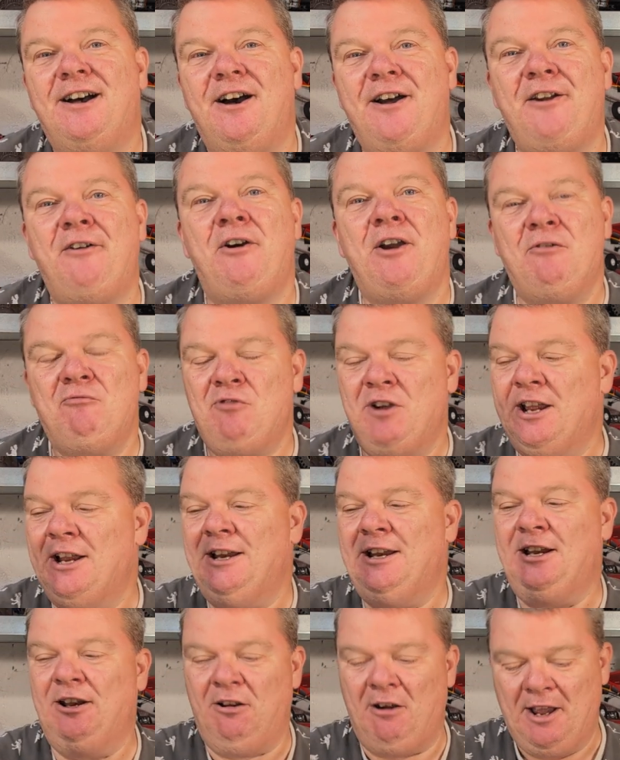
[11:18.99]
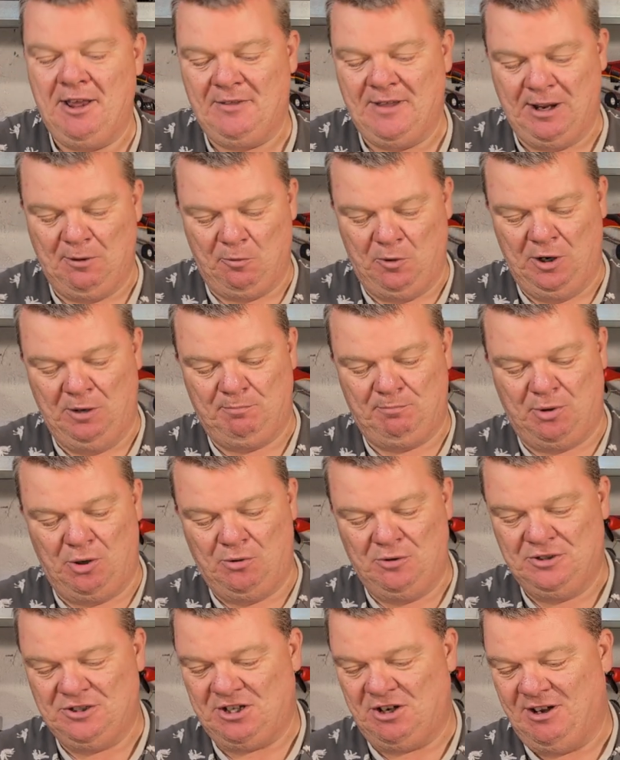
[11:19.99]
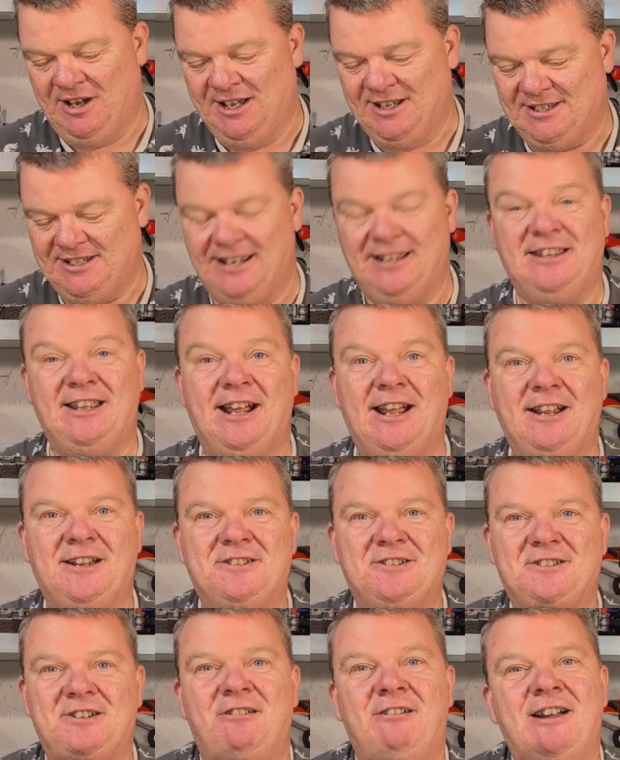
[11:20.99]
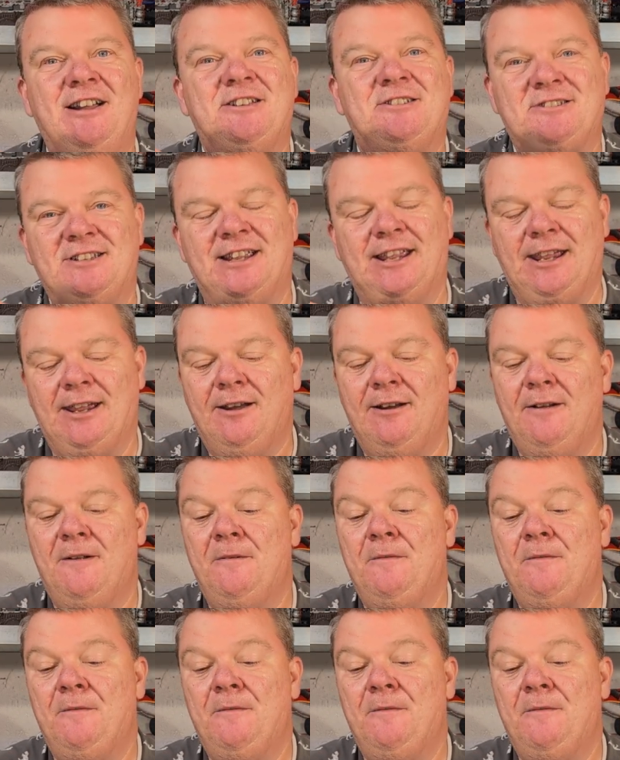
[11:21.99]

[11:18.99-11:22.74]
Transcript: And I really like that word, bongxiety, the anxiety